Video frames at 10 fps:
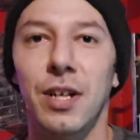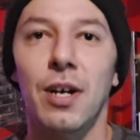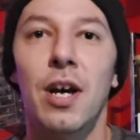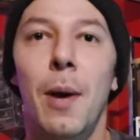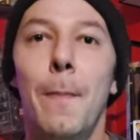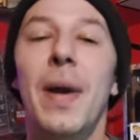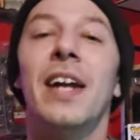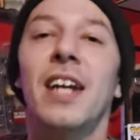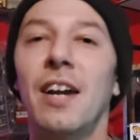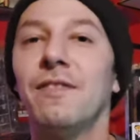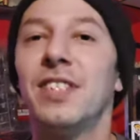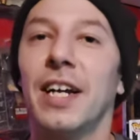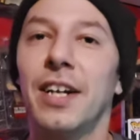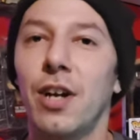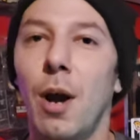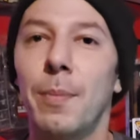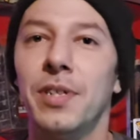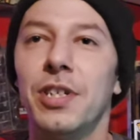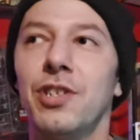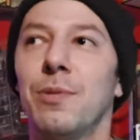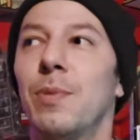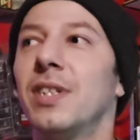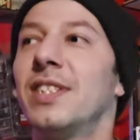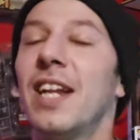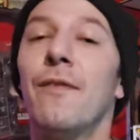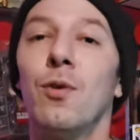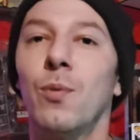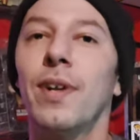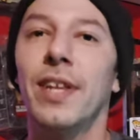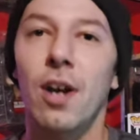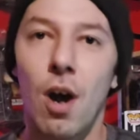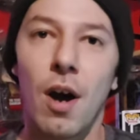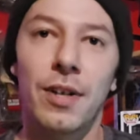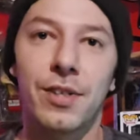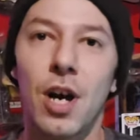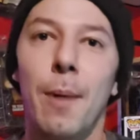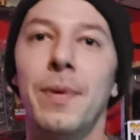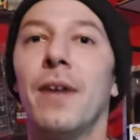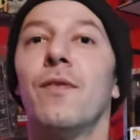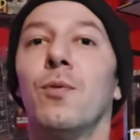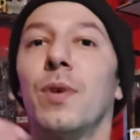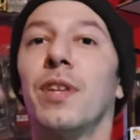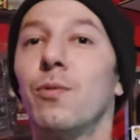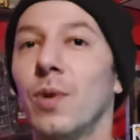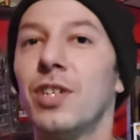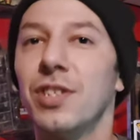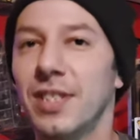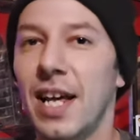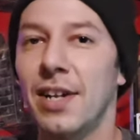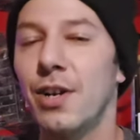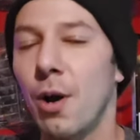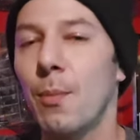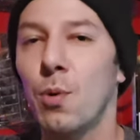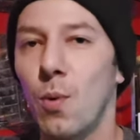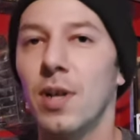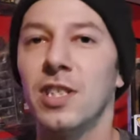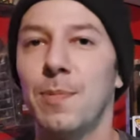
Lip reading: the main kind of second competition, but is never really on top, never really reaches that number one